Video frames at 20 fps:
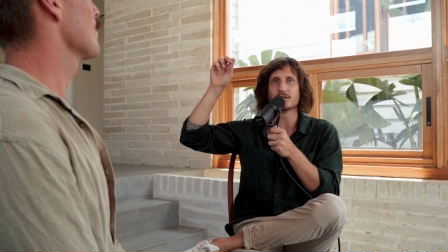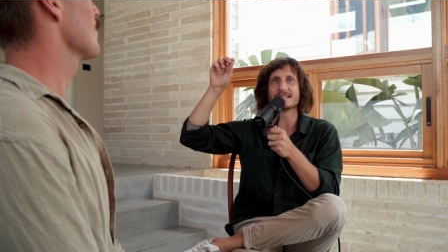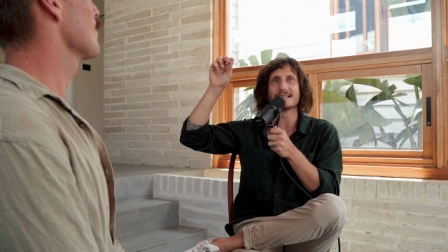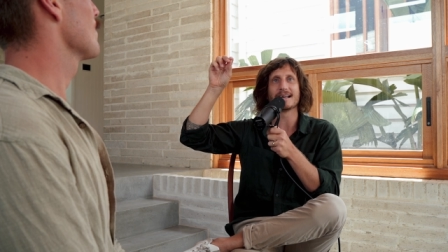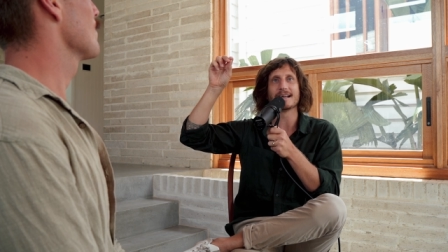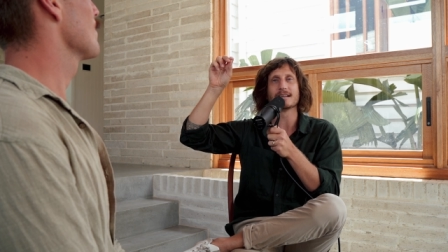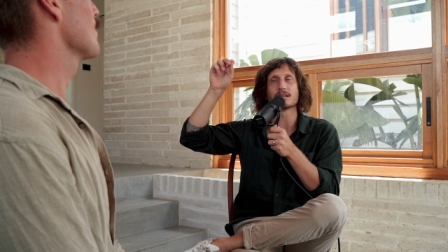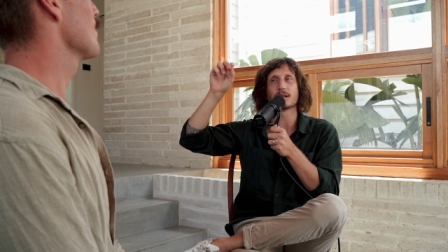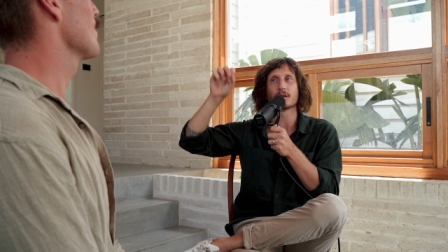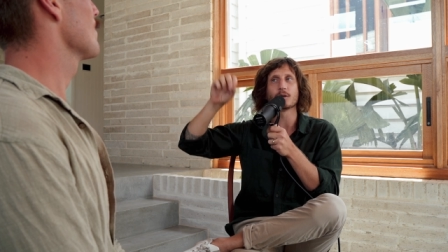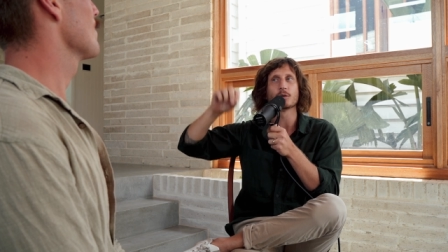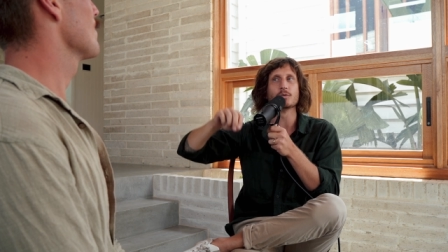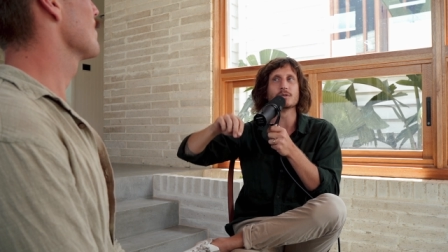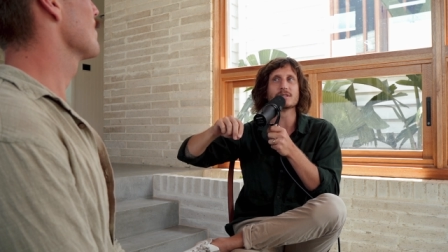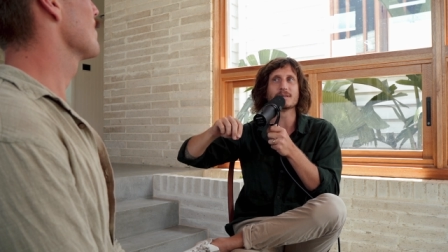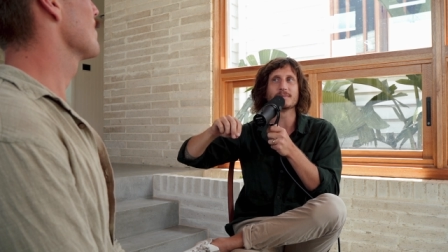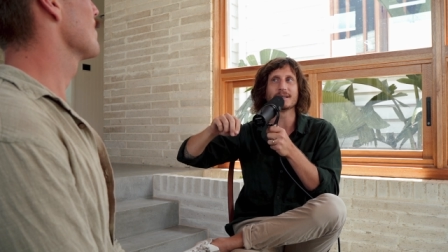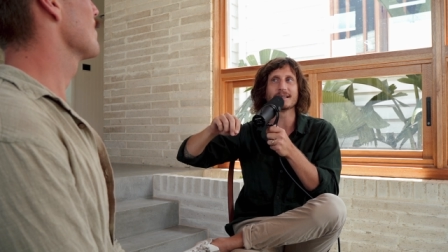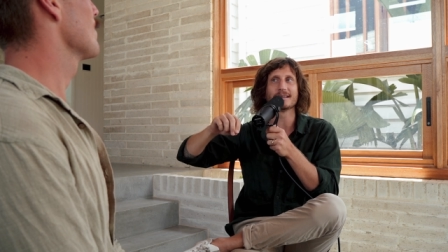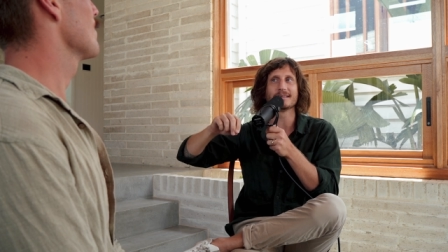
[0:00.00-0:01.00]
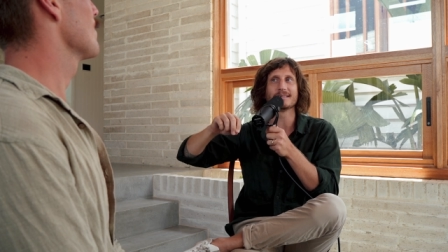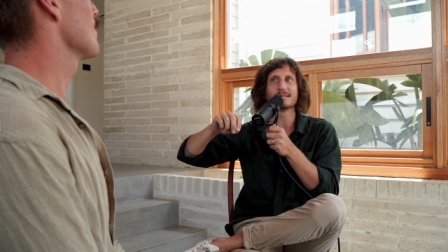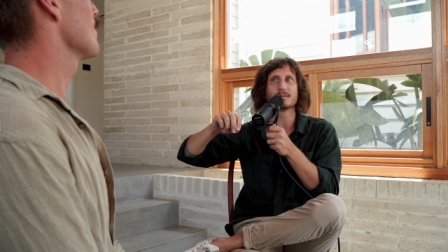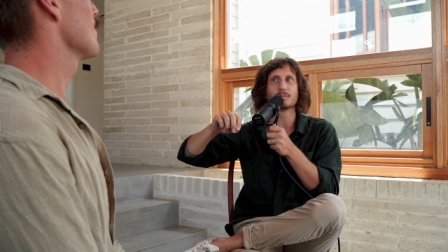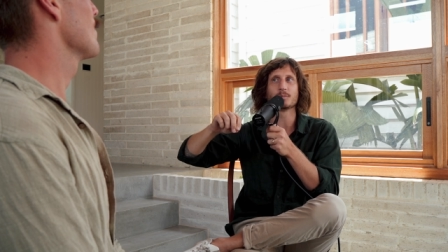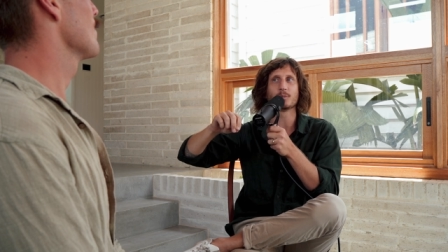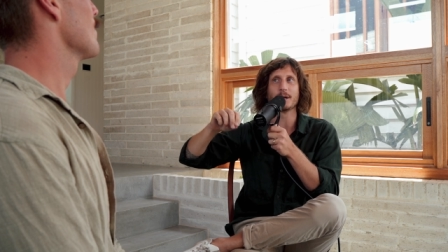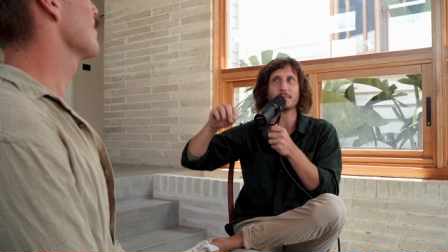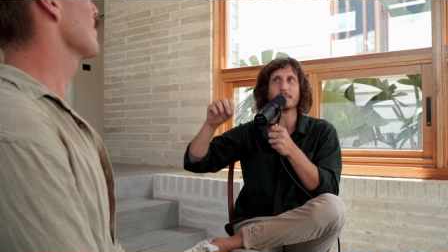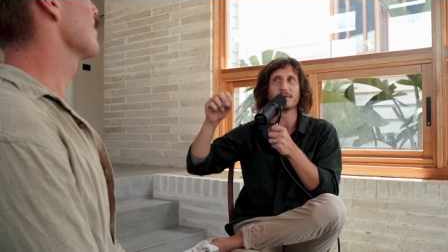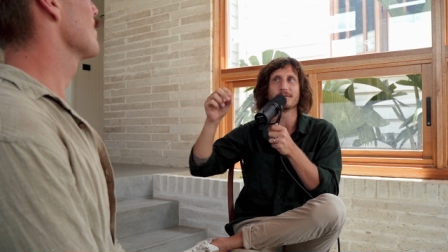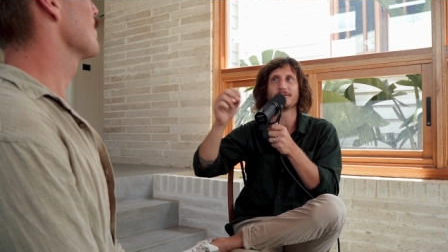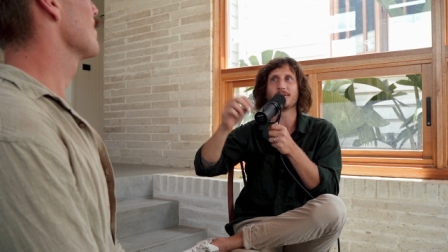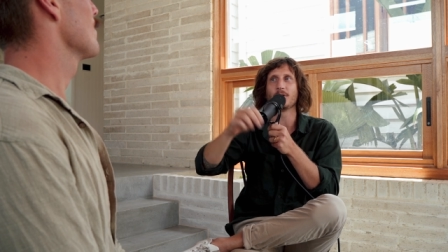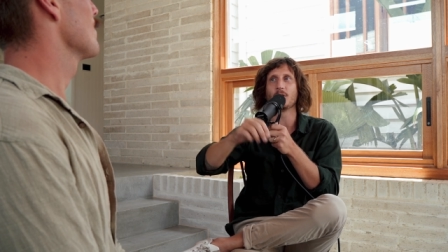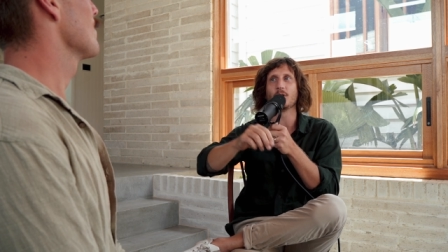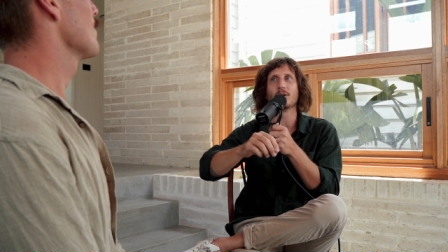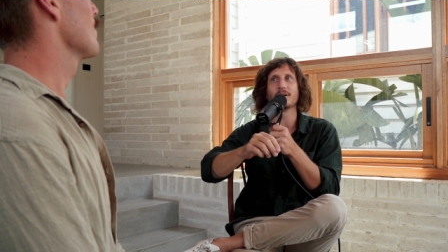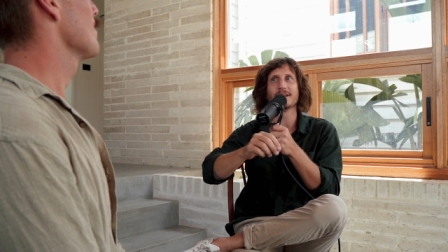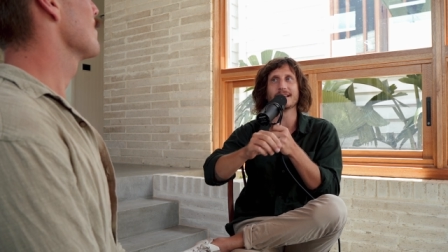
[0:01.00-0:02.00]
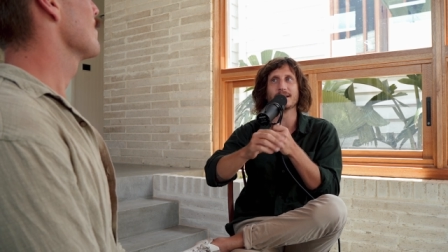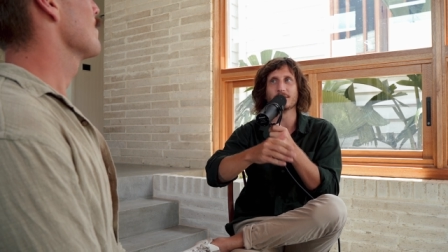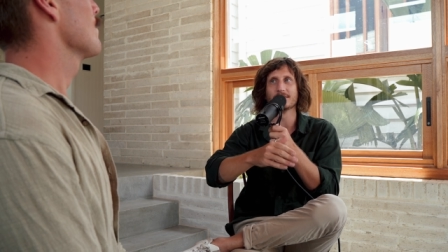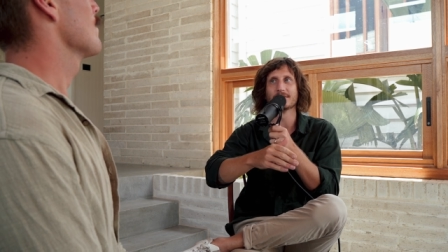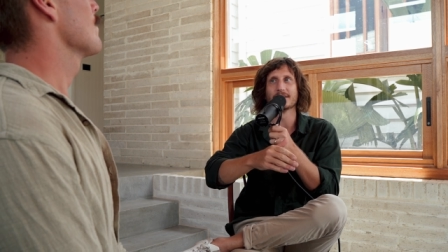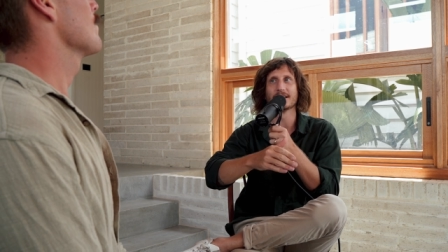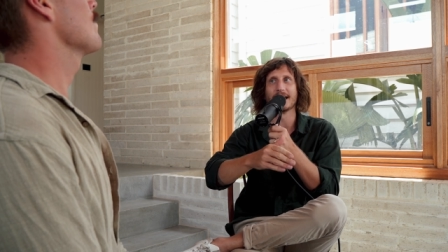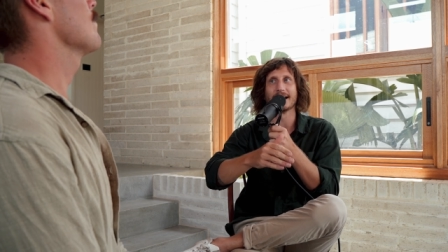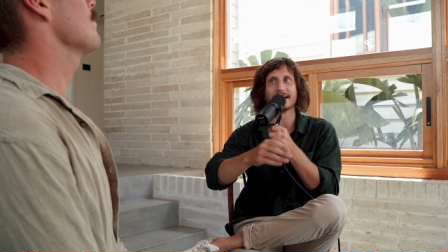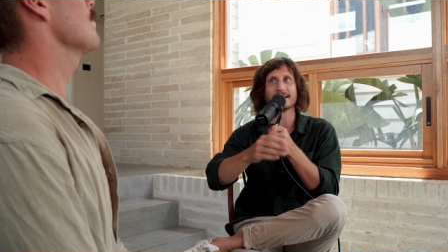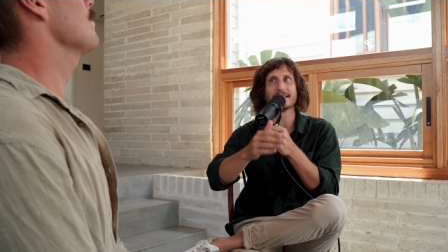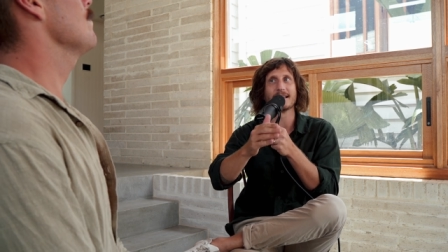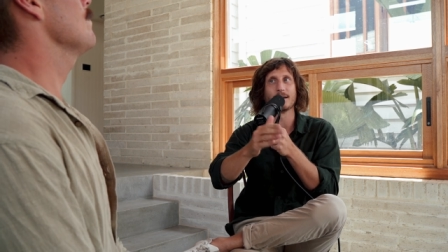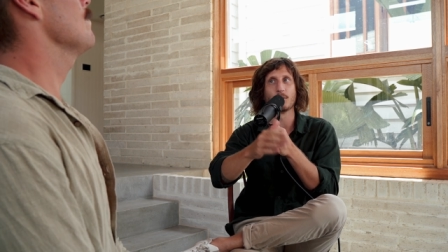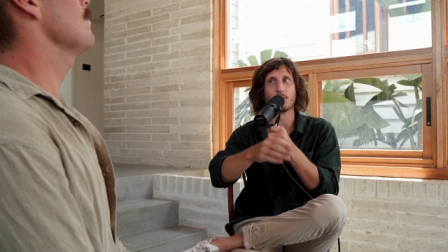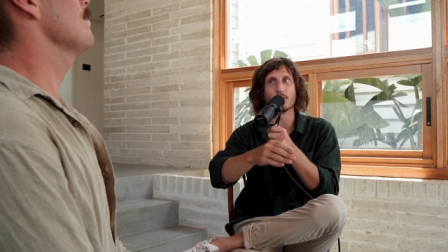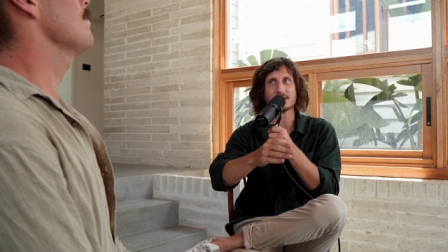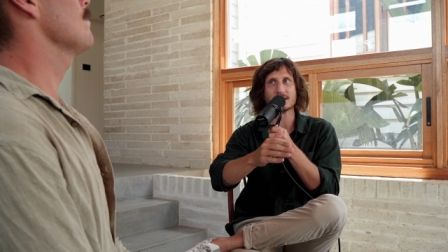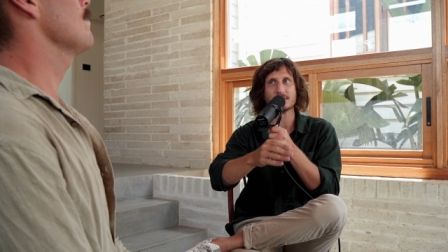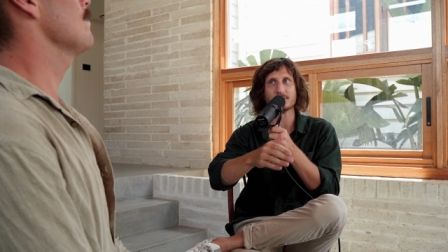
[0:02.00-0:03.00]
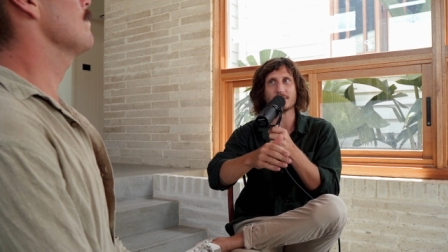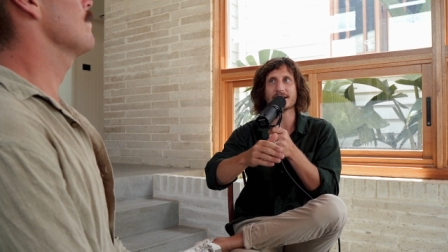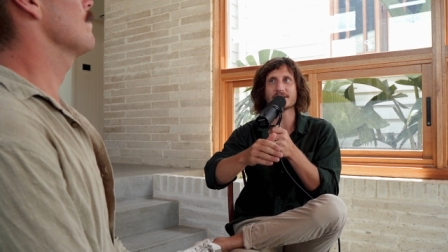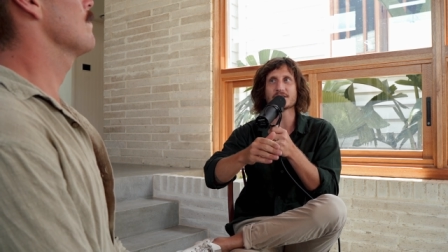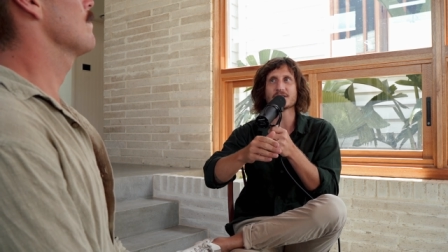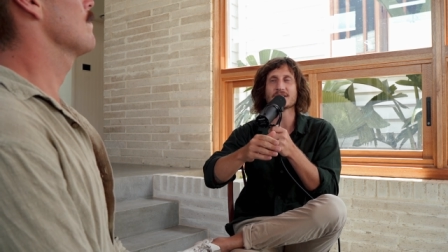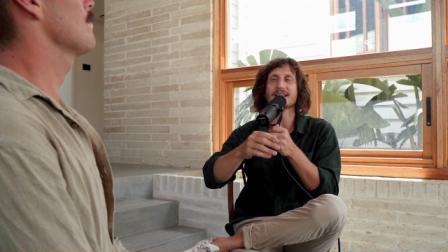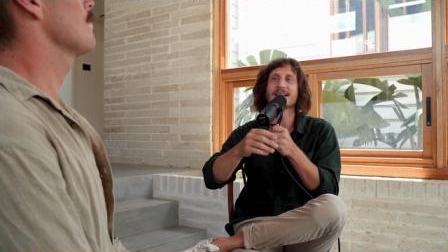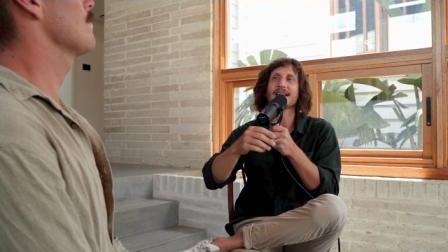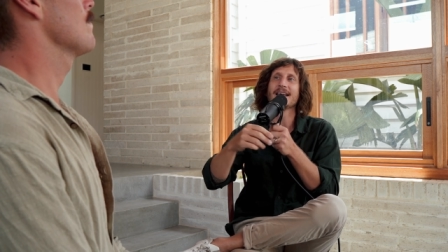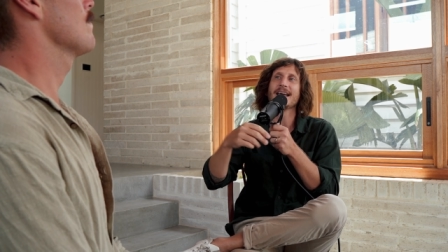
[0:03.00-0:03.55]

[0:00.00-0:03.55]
stand to lose a million where before it like there wasn't much